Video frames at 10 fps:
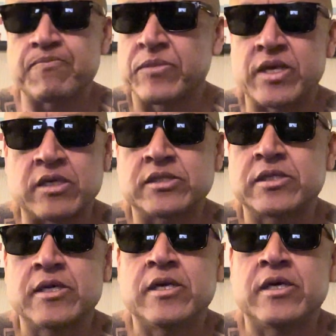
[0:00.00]

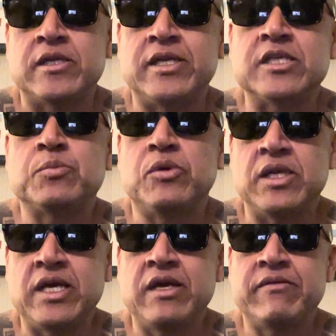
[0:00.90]
just
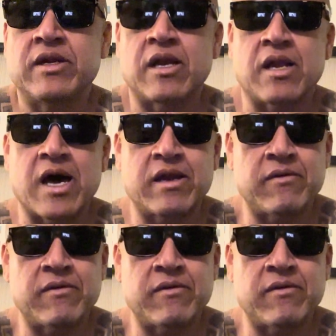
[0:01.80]
disbelief and a lot